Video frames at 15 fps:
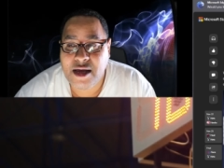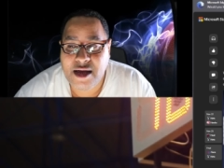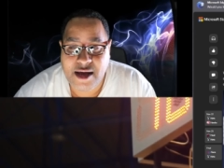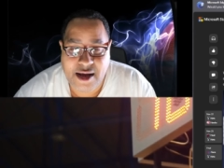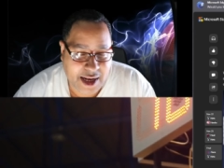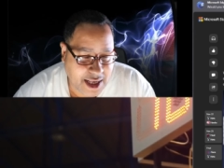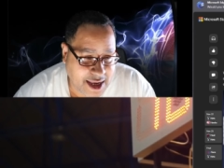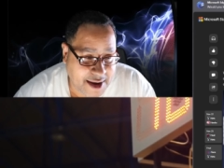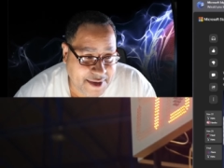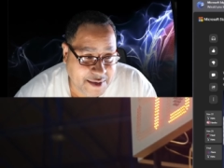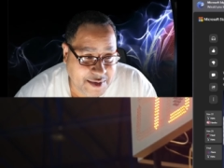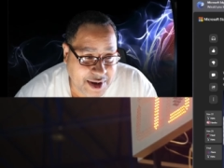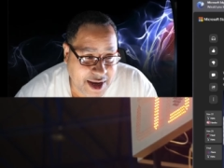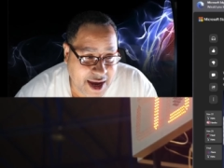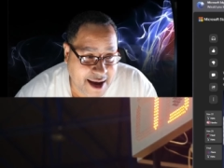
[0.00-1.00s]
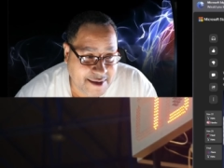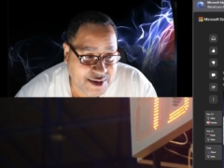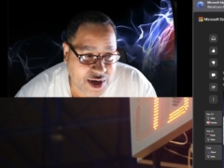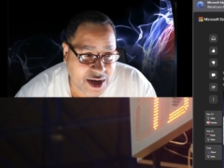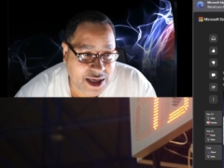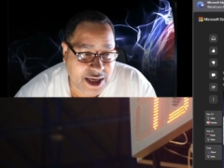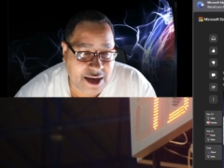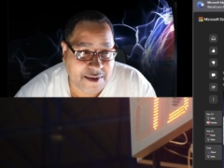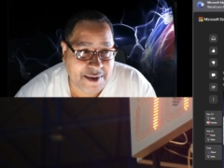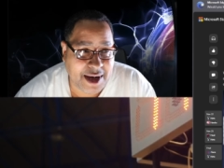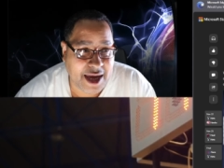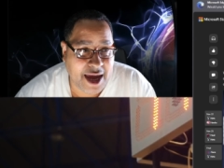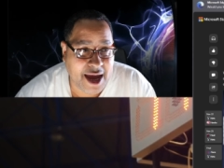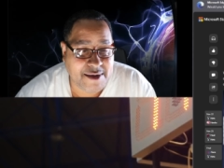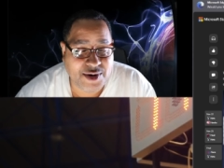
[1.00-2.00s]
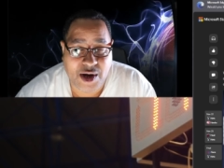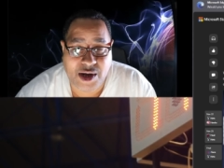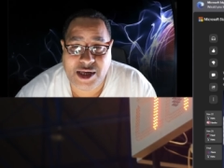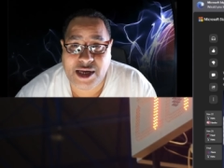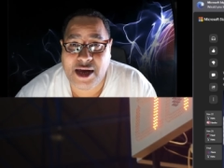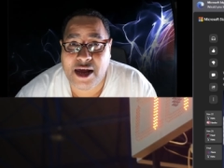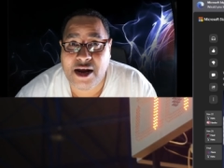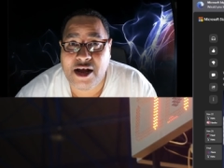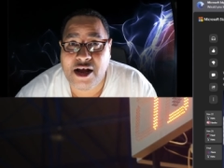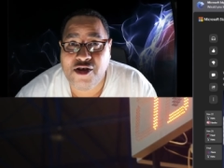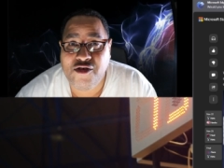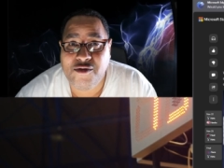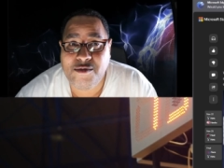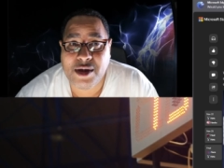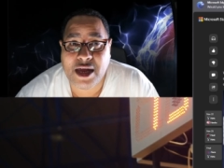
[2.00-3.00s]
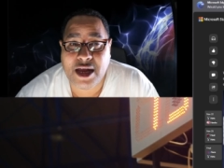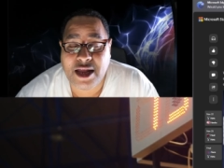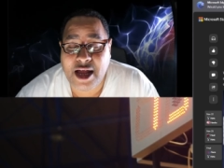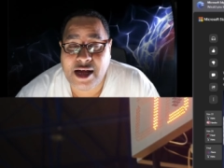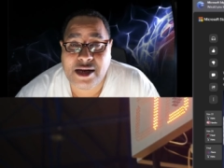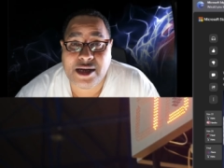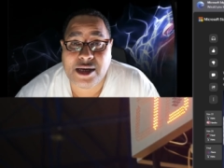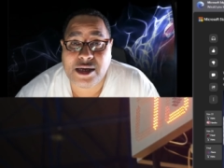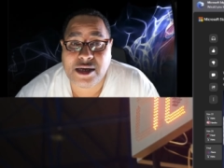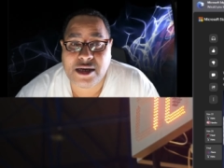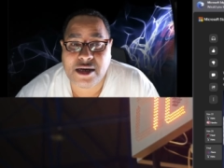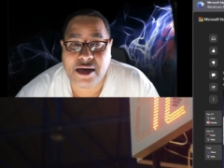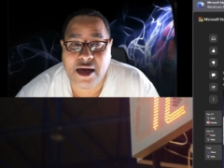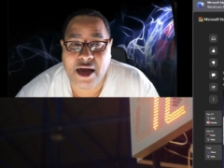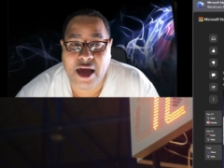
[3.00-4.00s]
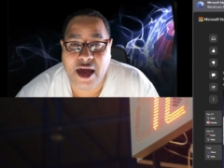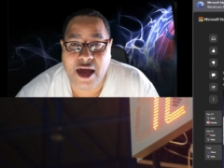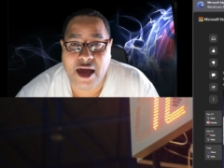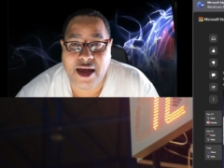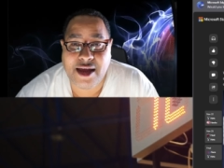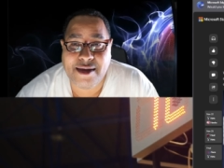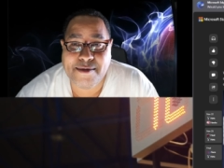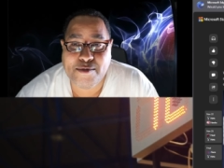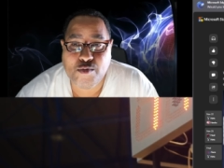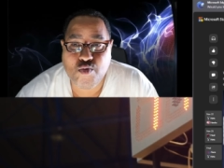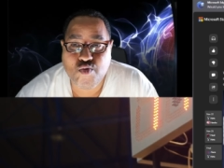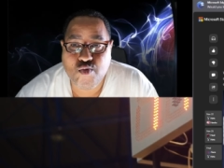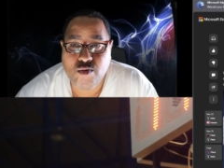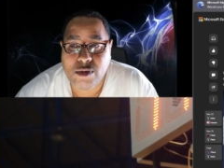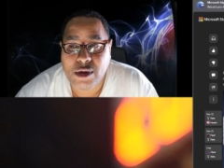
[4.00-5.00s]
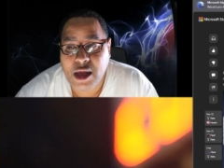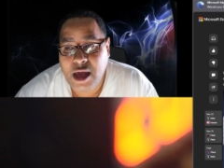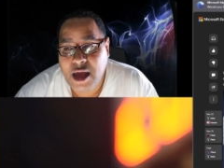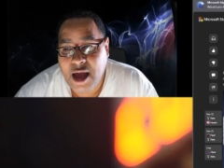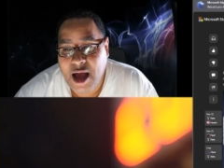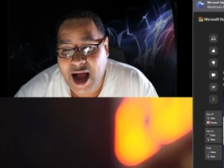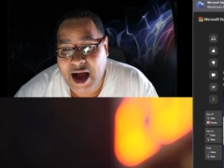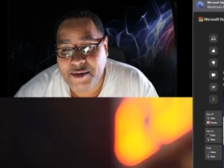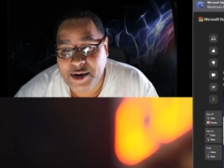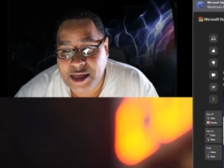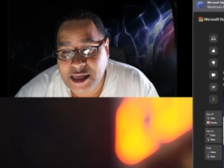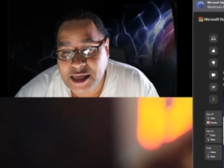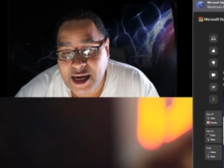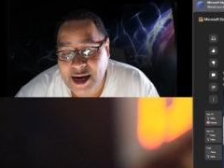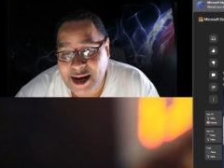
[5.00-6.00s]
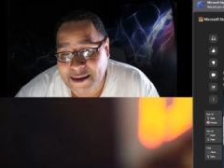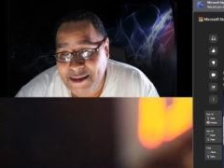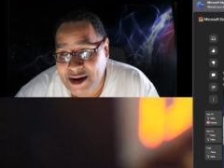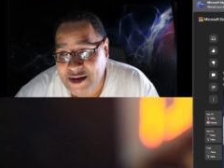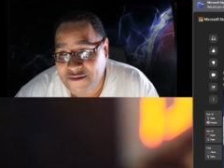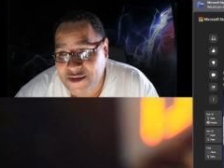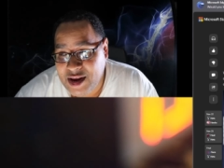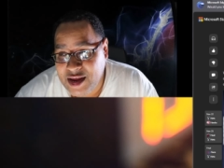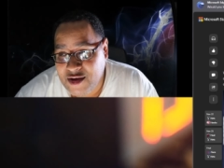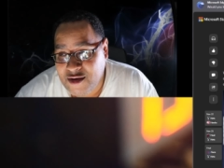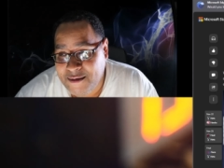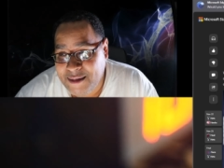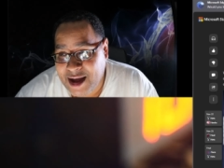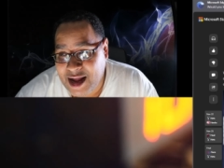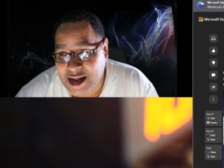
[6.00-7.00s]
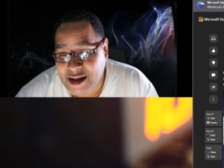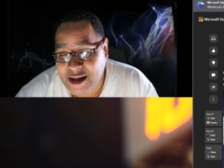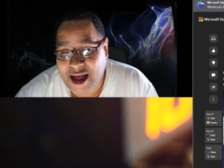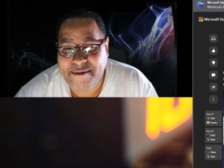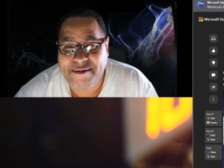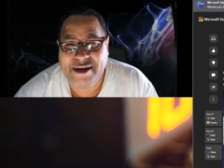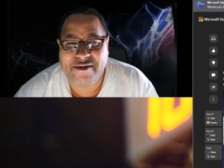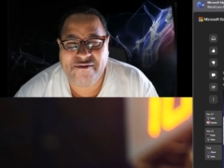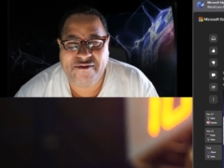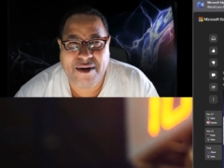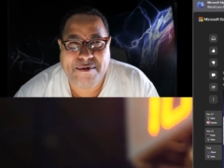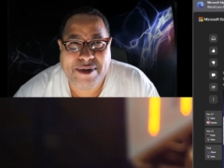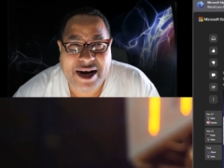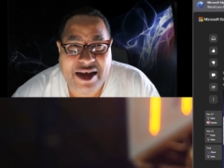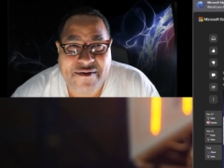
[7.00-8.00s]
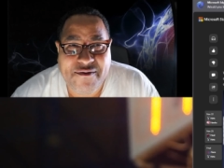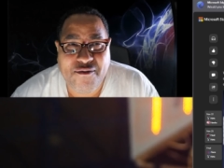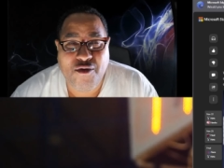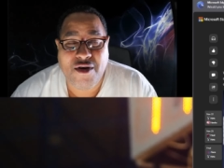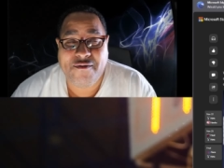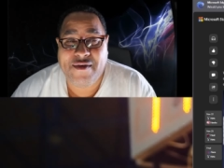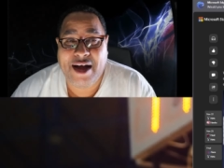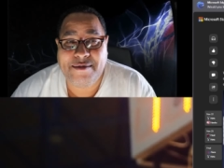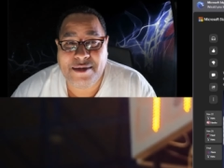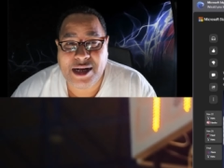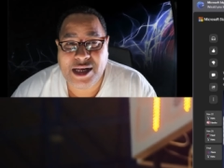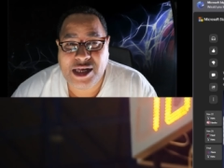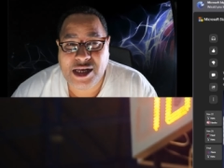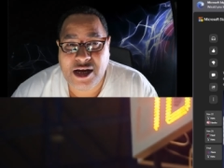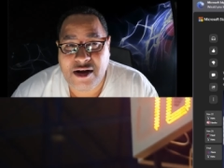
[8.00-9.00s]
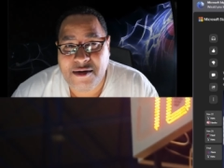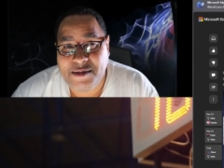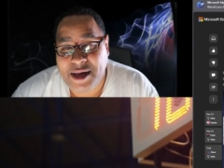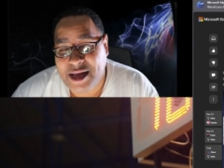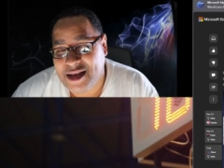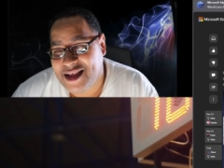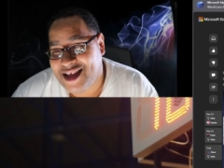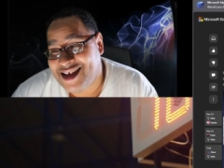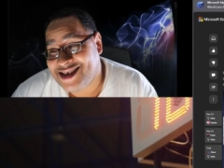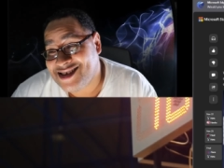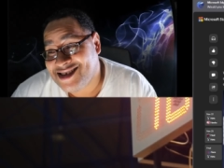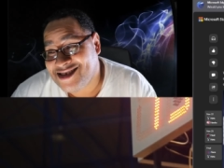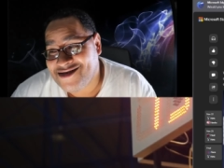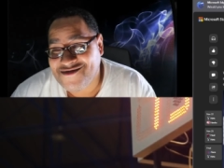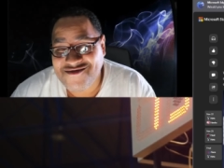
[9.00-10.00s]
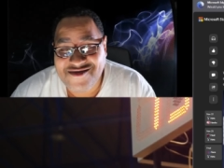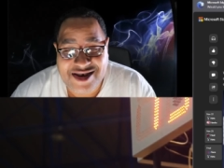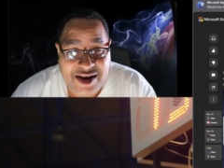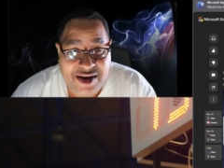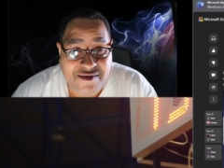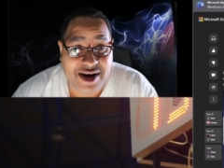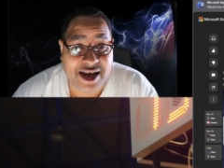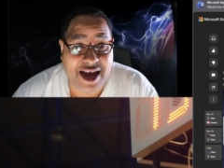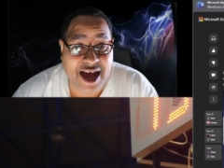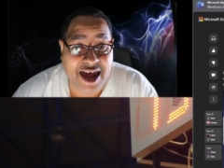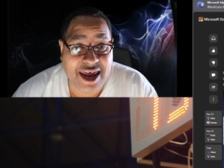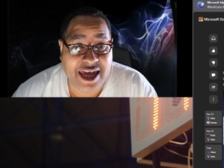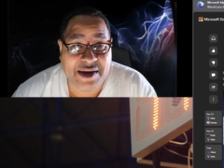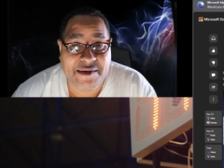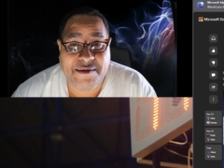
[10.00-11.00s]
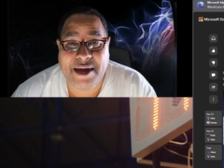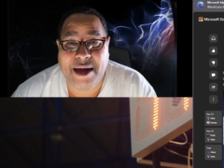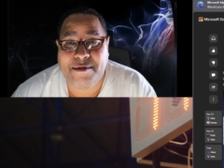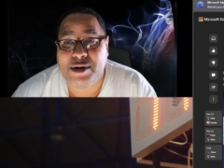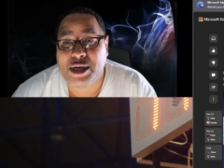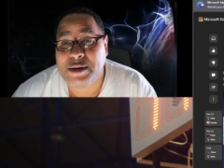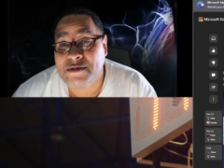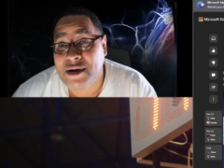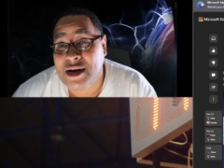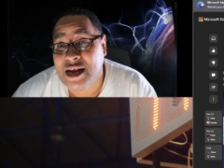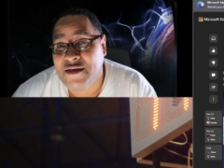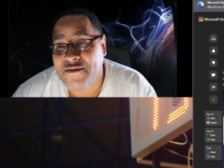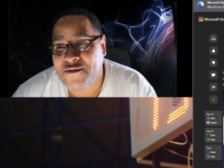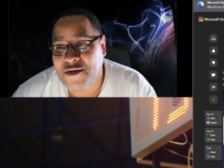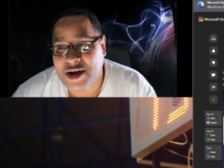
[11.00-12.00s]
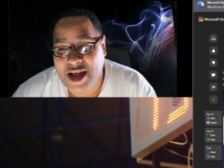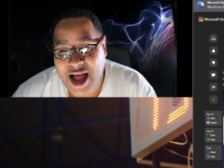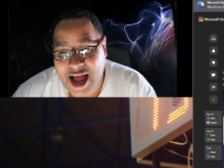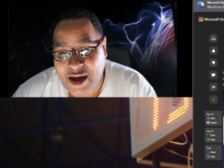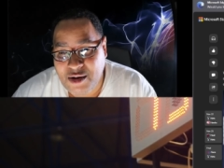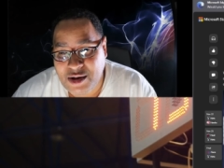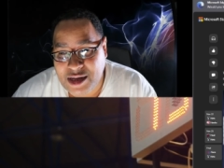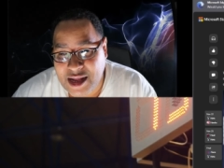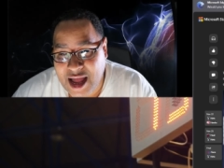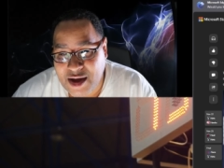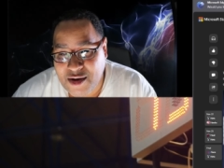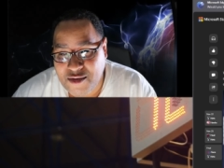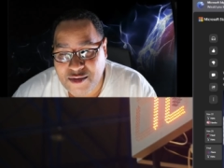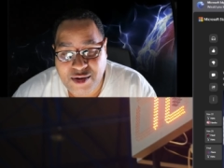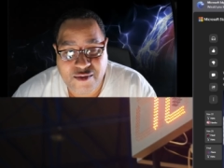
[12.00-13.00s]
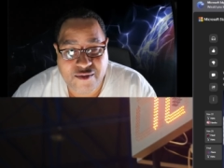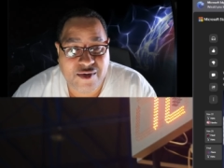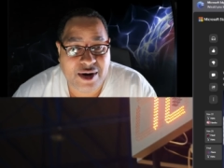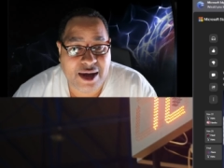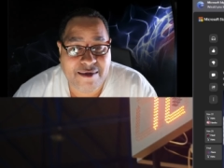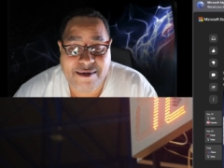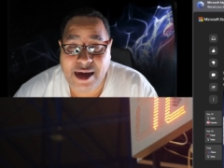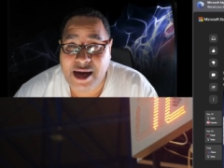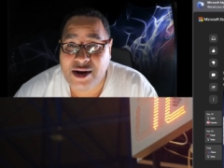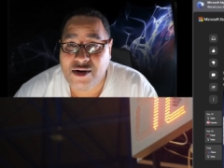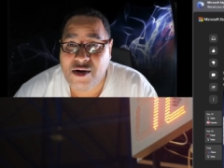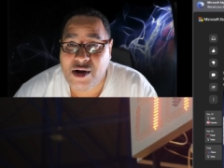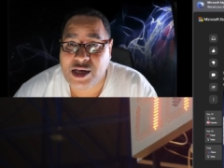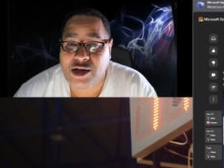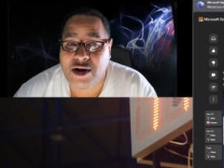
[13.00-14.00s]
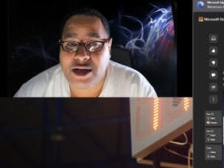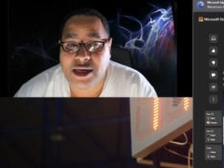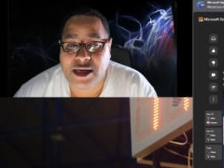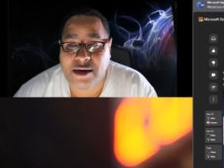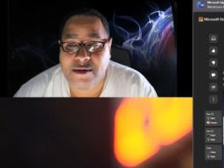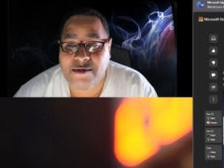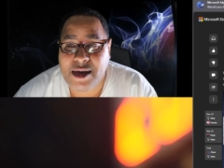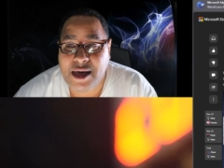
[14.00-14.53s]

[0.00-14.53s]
It's the same thing with Cam Johnson. I mean, Cam Johnson got a hundred million dollars. And I was saying I made a video about I be I believe four or five months ago. I'm like, you really want to kind of give him that much money for a guy who's not going to really make an all star team.